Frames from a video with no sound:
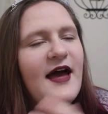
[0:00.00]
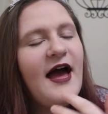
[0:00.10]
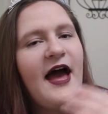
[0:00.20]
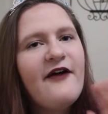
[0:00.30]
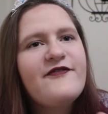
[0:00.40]

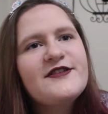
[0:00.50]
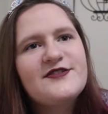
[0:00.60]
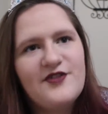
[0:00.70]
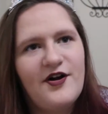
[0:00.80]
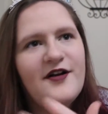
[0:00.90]
half a
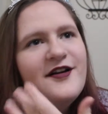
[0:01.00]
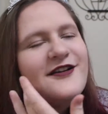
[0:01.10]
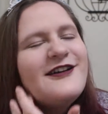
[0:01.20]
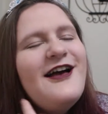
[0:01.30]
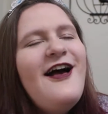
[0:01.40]
star
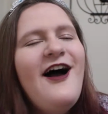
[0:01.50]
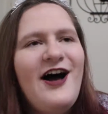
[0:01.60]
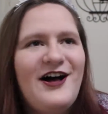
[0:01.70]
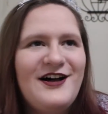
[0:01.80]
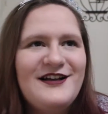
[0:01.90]

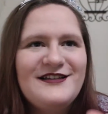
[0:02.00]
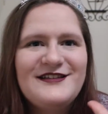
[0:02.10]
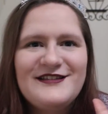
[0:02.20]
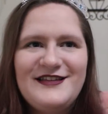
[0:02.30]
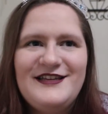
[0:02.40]

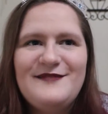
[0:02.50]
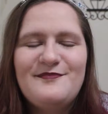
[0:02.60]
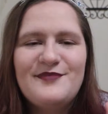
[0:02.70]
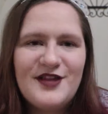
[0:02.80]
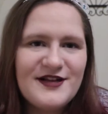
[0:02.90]
on the
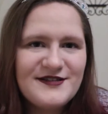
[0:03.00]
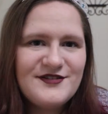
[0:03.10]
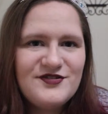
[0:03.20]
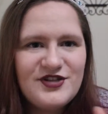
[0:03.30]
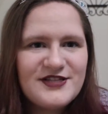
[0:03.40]
plot
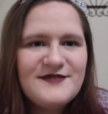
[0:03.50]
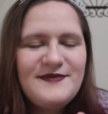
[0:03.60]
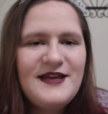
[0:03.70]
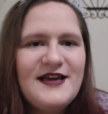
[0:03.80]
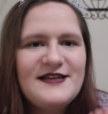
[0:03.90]
just
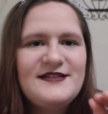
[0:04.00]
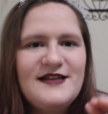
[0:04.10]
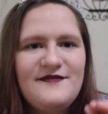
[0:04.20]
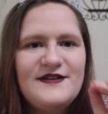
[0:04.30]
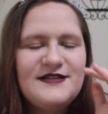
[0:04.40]
because
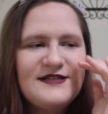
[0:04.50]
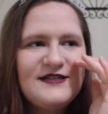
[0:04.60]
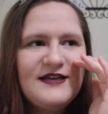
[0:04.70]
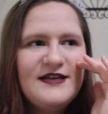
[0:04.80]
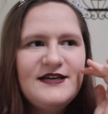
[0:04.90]
of its